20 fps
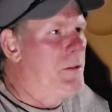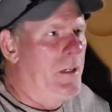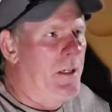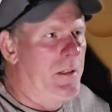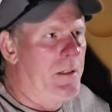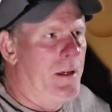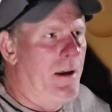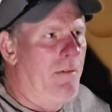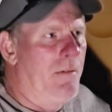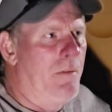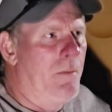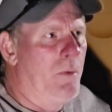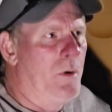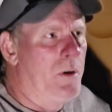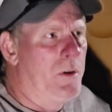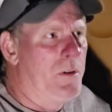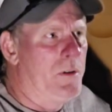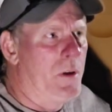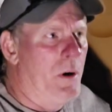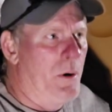6 of
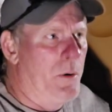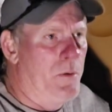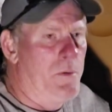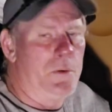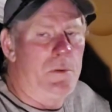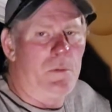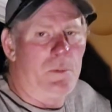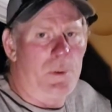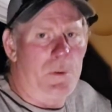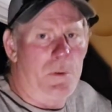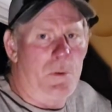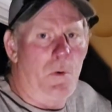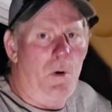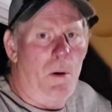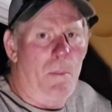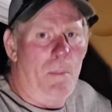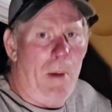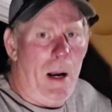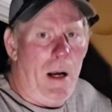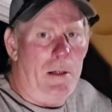them was those
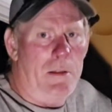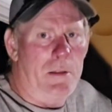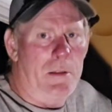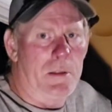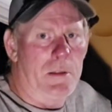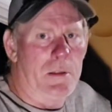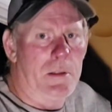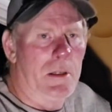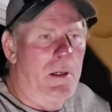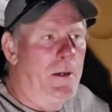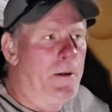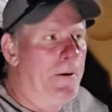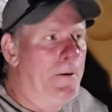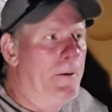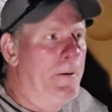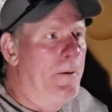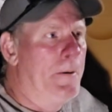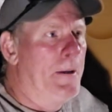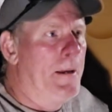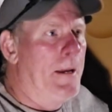swarm boxes,
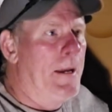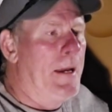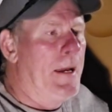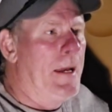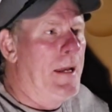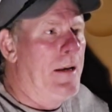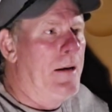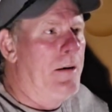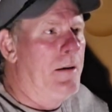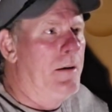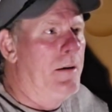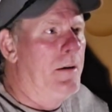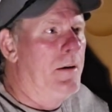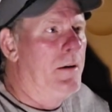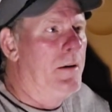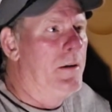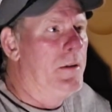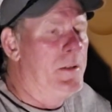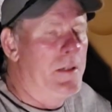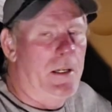and
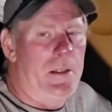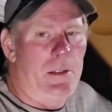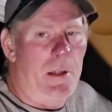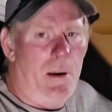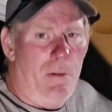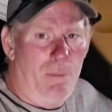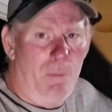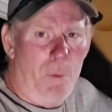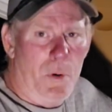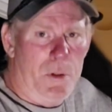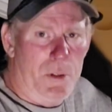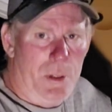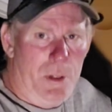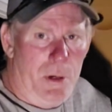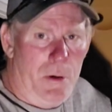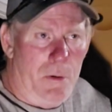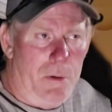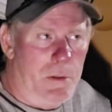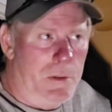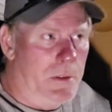6 of them
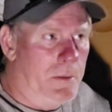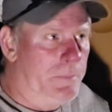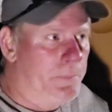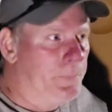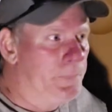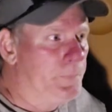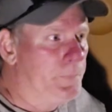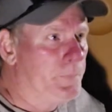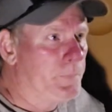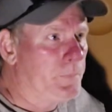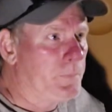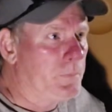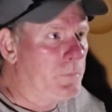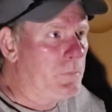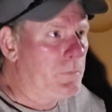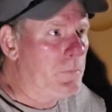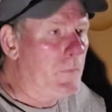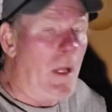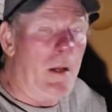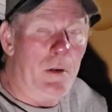was nukes,
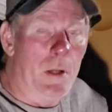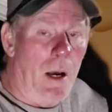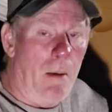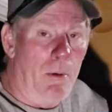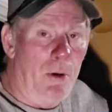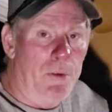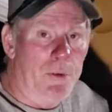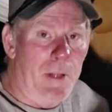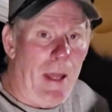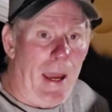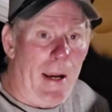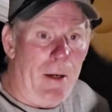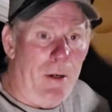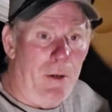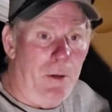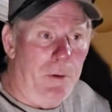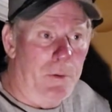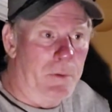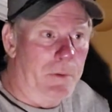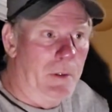double
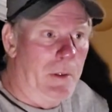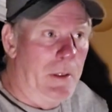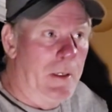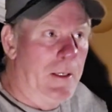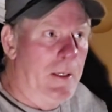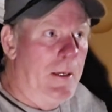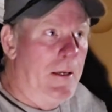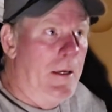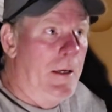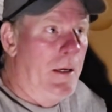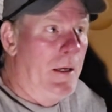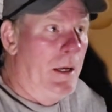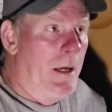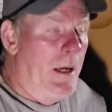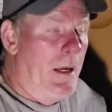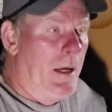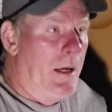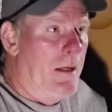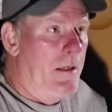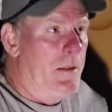stack nukes.
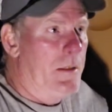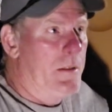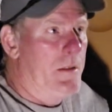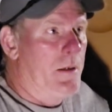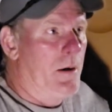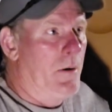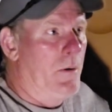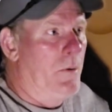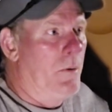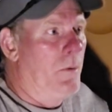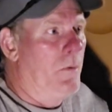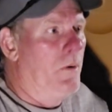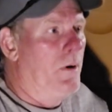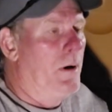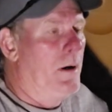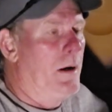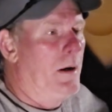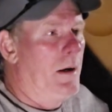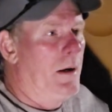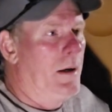So